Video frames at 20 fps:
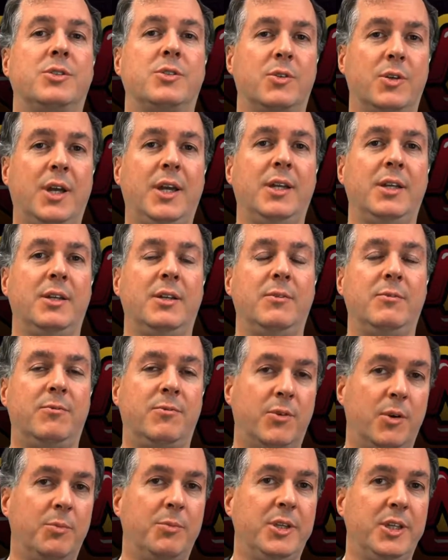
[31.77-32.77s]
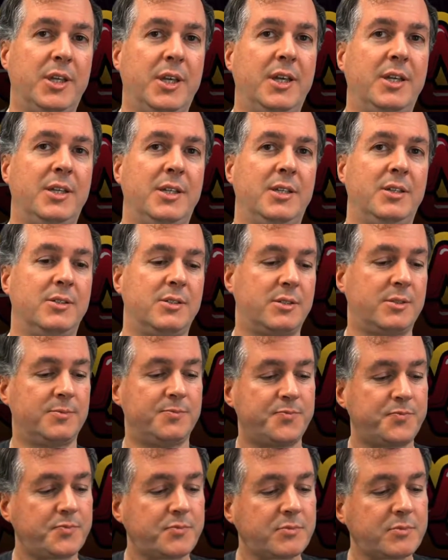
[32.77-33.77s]
created from the 80s.
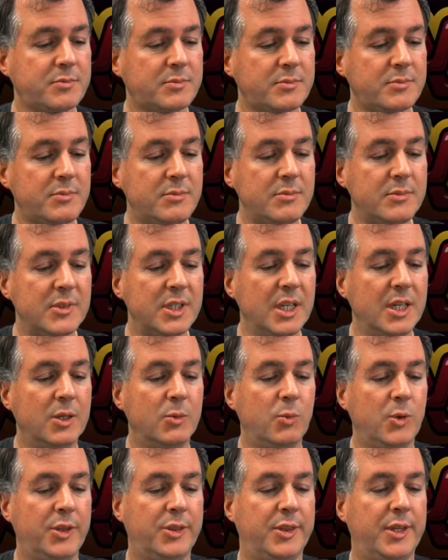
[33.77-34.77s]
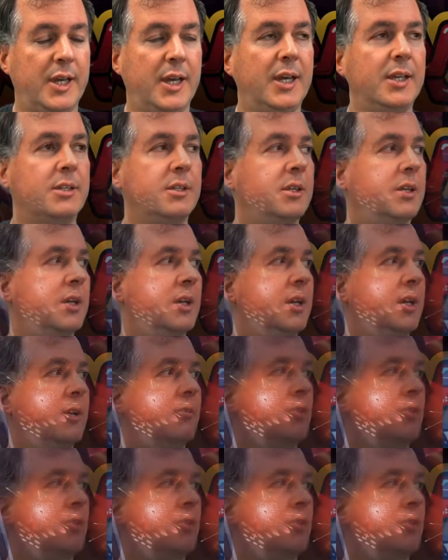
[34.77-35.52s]
And with that, I have a